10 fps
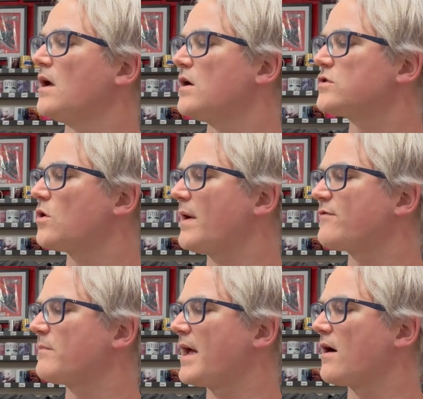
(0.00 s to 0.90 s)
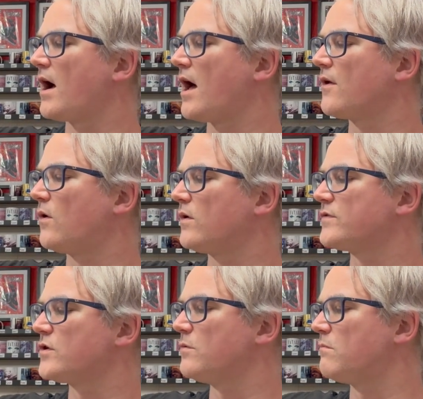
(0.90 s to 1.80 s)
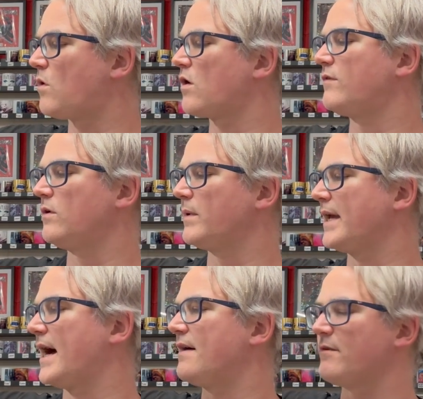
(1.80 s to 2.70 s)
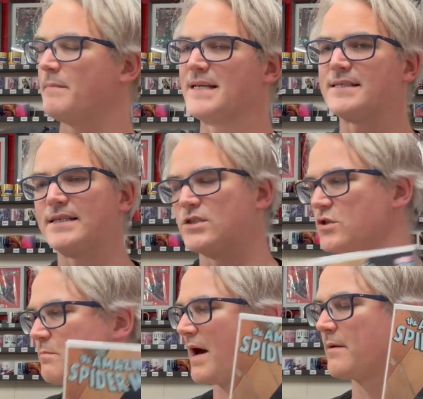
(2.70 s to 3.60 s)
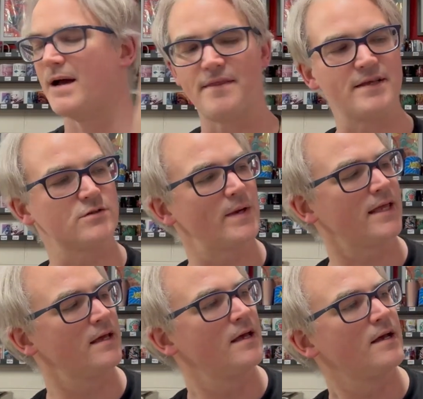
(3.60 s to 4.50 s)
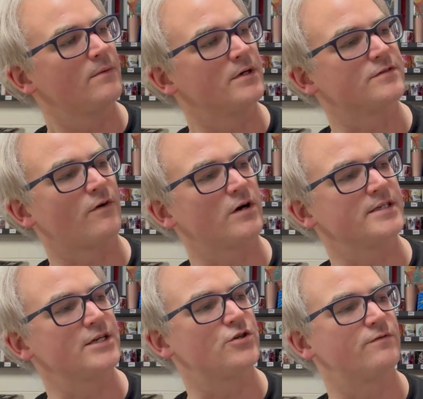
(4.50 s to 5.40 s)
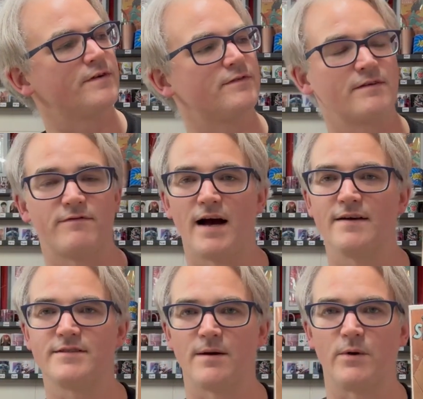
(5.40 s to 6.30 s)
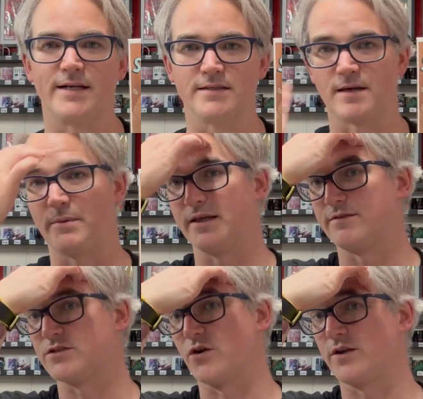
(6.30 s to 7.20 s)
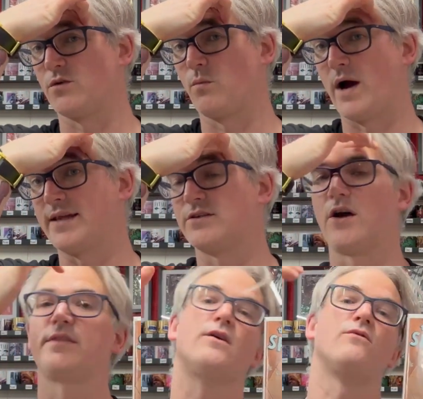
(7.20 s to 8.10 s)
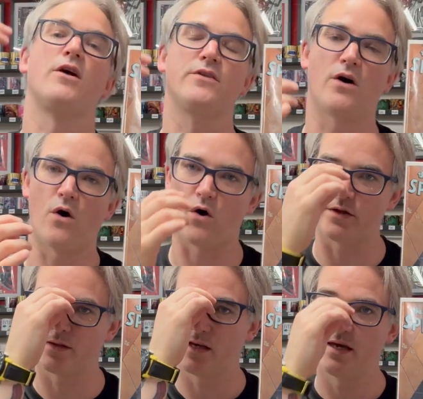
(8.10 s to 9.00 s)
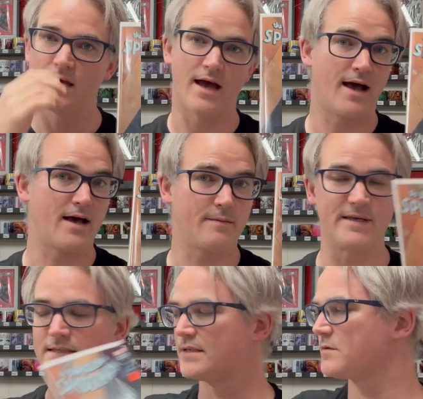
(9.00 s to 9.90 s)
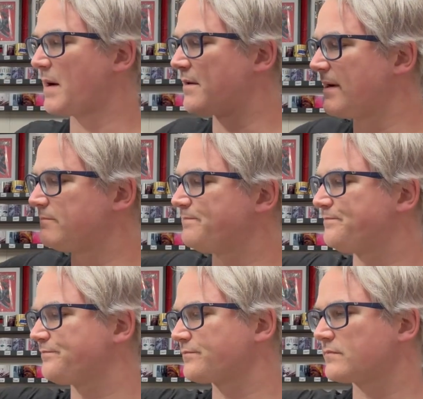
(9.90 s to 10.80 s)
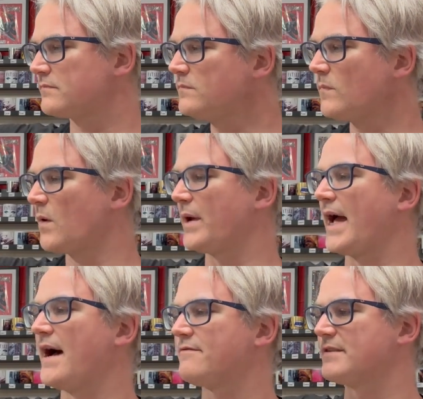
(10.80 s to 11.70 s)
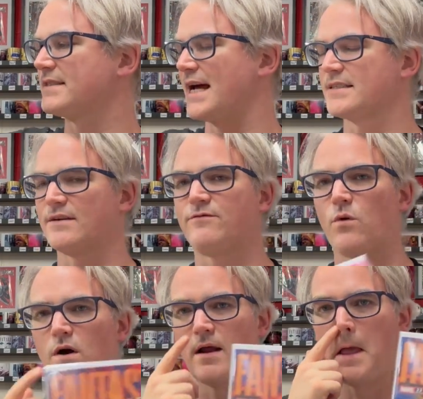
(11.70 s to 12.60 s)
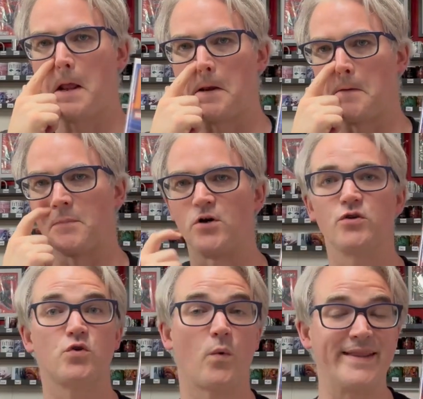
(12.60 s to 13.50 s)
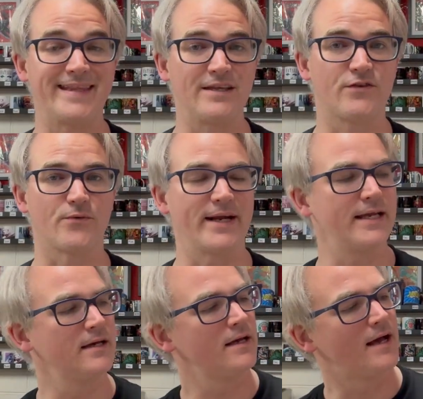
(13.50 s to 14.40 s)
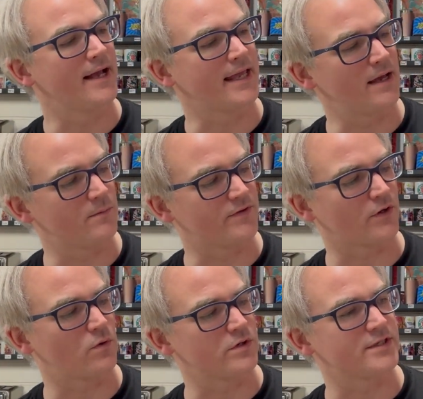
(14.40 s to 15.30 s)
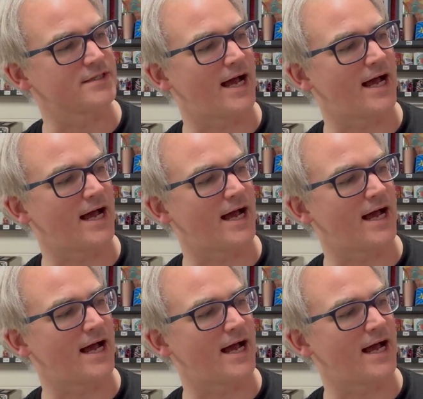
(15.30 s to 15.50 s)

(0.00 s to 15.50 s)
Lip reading: So away from there and on to Marvel, we have Amazing Spider-Man this week, where as far as issue 55, Zeb Wells, I believe, is starting to wind down their run on Amazing Spider-Man. We have Fantastic Four, number 23, again with the gorgeous